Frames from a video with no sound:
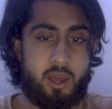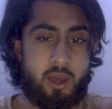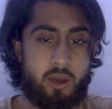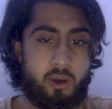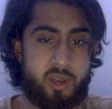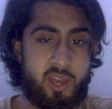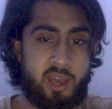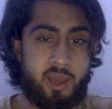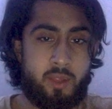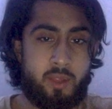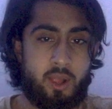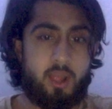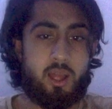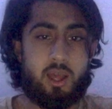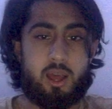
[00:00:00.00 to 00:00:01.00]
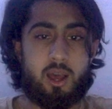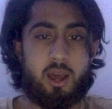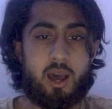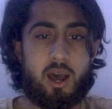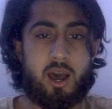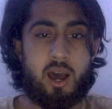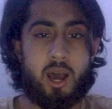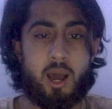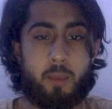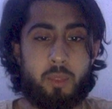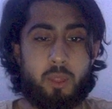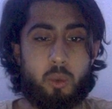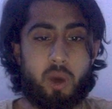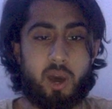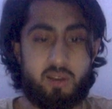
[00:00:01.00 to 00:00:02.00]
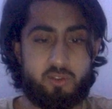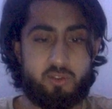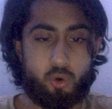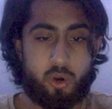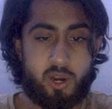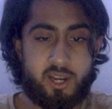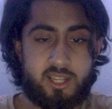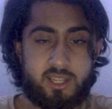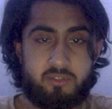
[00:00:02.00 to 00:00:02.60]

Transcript: Okay, what I've drawn on is